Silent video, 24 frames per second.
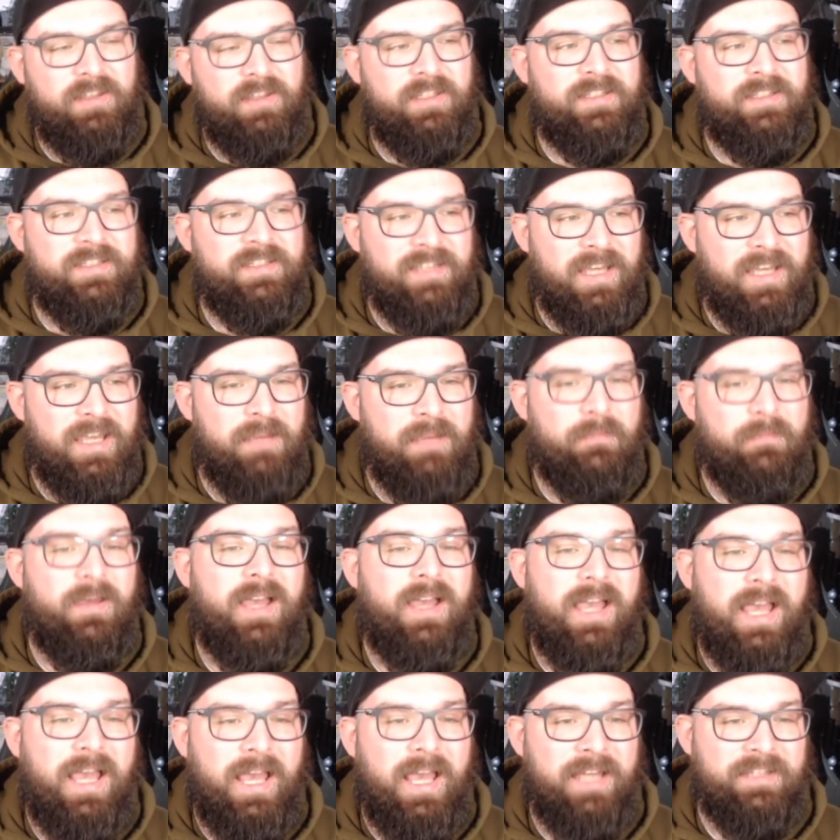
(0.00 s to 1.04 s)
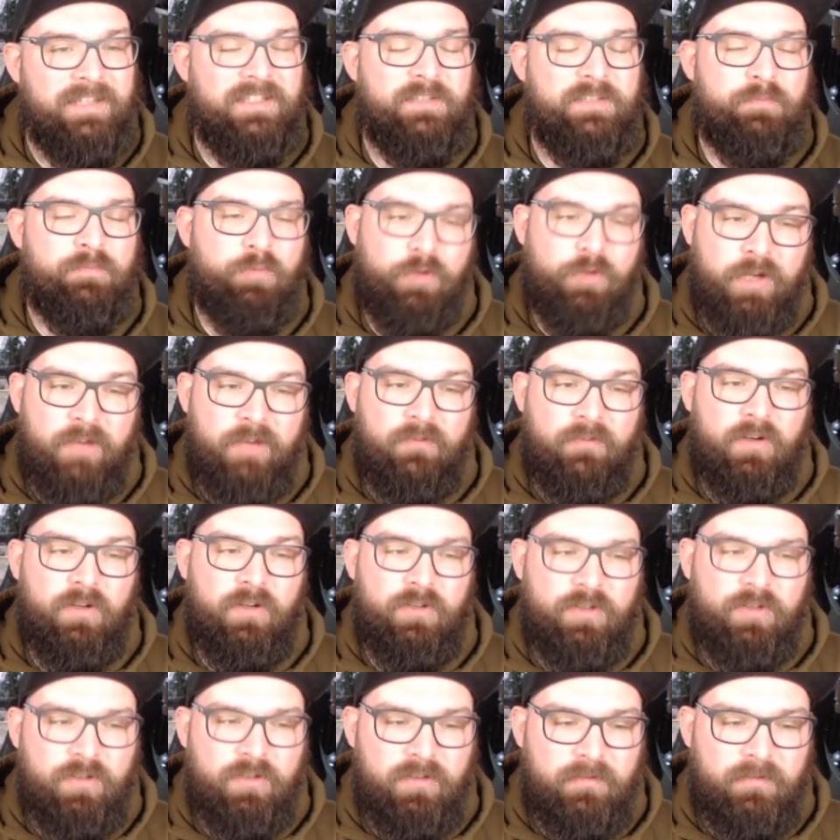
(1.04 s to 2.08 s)
the same as its
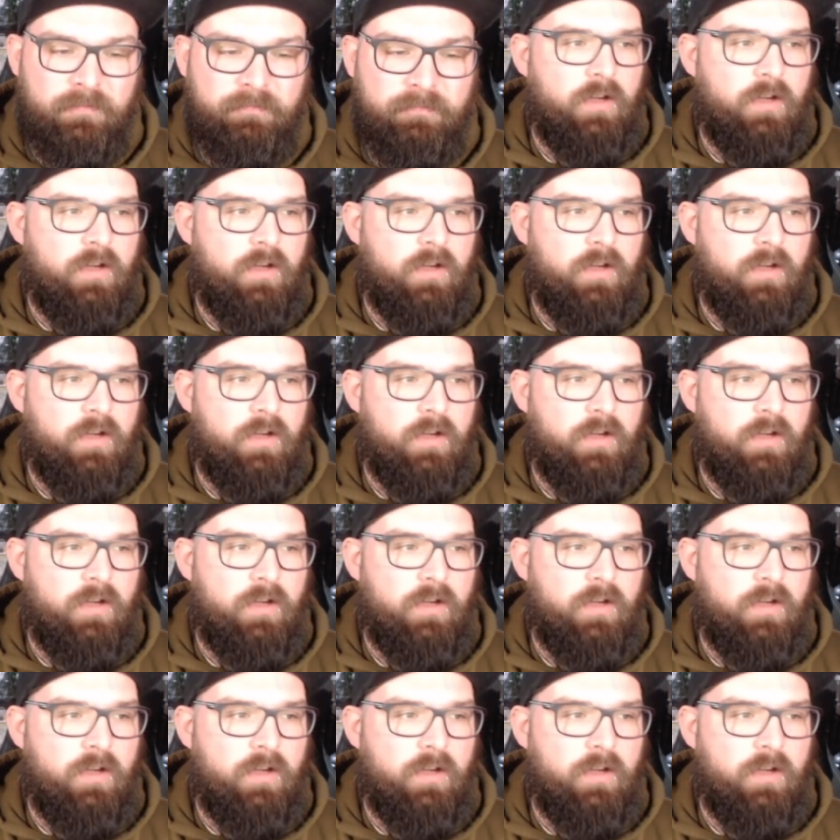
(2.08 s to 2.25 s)
pre-evolution.